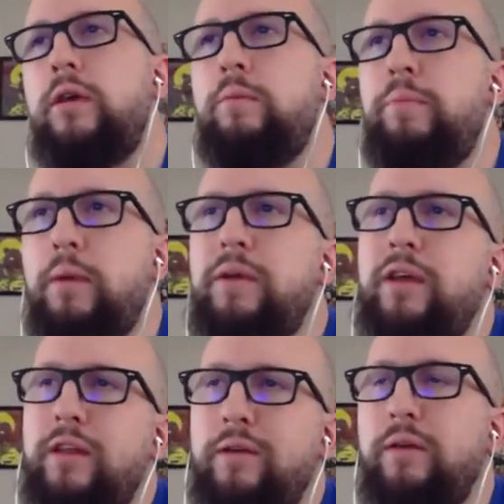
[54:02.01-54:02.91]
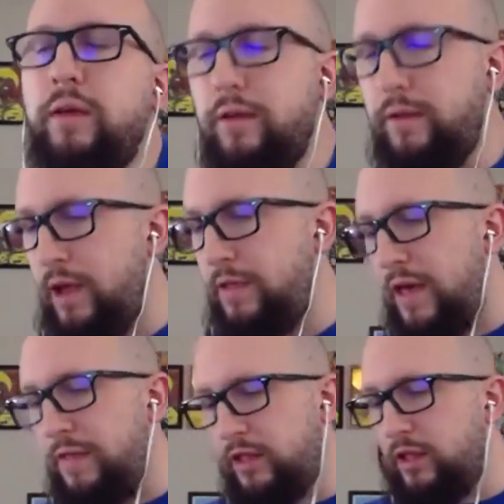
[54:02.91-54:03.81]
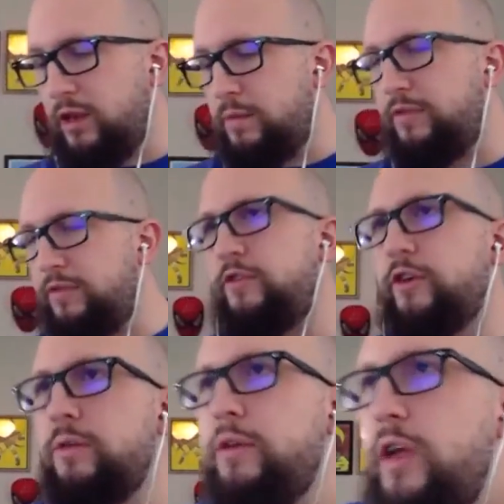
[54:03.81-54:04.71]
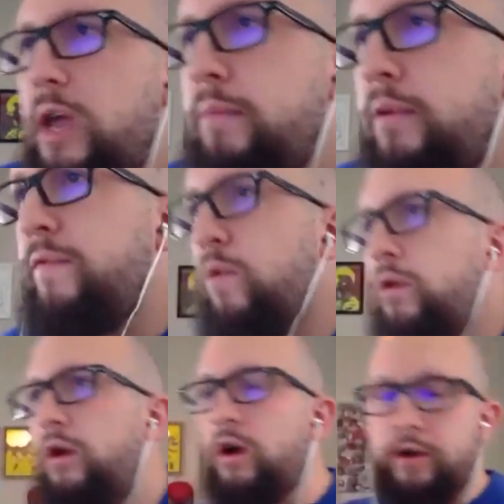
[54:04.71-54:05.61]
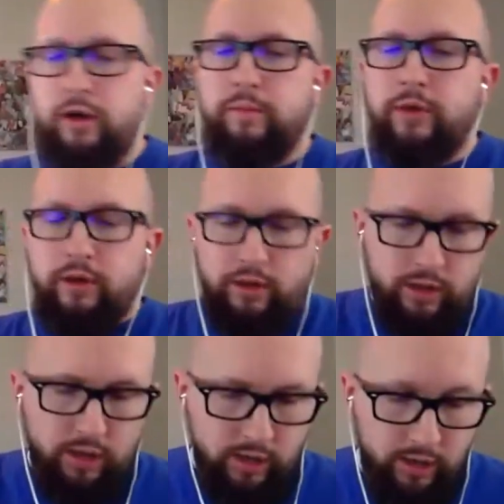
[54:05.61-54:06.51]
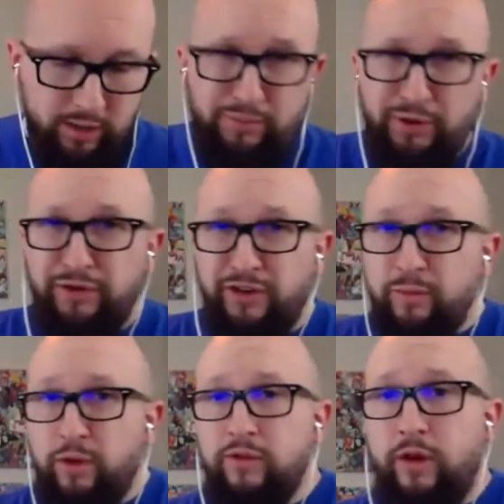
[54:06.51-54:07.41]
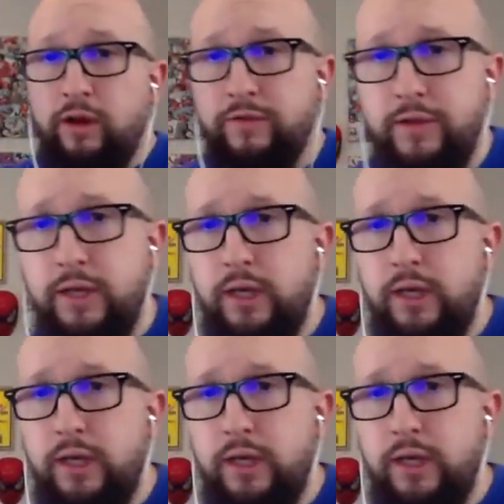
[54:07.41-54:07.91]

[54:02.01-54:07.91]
I mean, I think the commissions you're going to be aiming for are going to be pretty cheap ones, honestly.